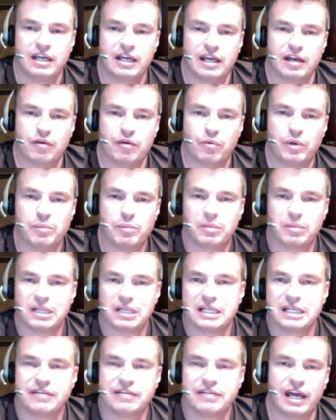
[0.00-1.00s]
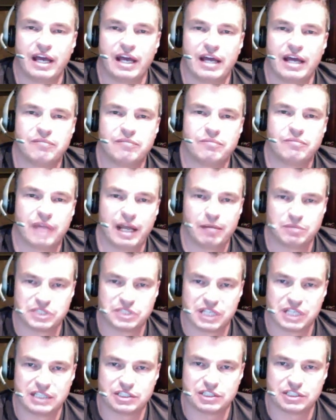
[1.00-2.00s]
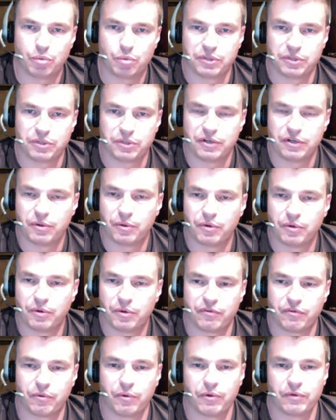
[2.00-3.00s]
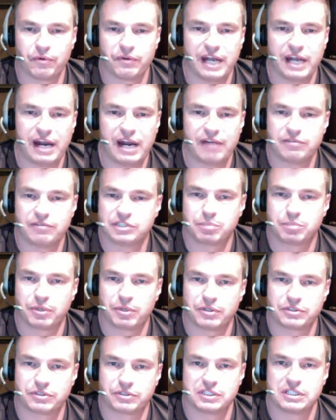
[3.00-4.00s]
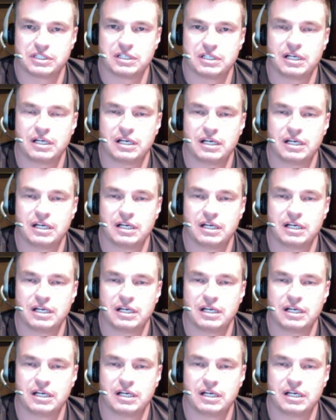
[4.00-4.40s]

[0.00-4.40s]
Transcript: And we believe that Amazon's opened the door for the average person